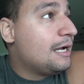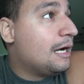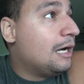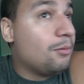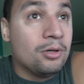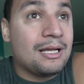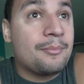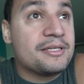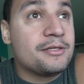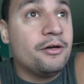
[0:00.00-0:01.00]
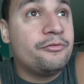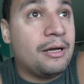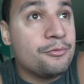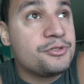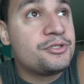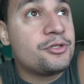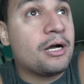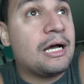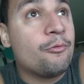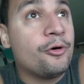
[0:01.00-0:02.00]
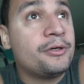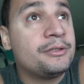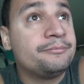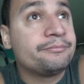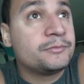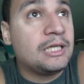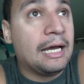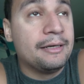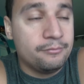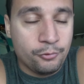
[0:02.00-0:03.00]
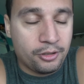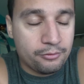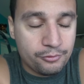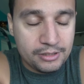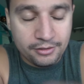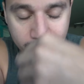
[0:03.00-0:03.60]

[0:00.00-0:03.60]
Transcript: Or like myself, I was stuck at work. God, working retail